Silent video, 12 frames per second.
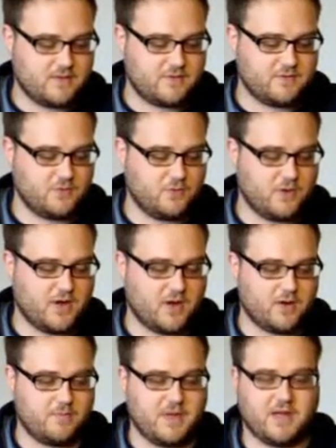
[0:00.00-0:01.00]
two
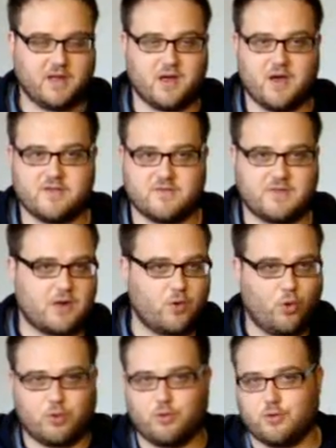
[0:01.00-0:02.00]
main guys of that
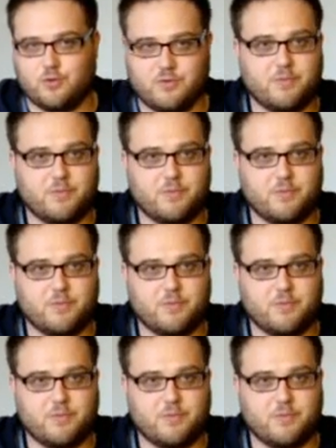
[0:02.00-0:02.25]
whole crew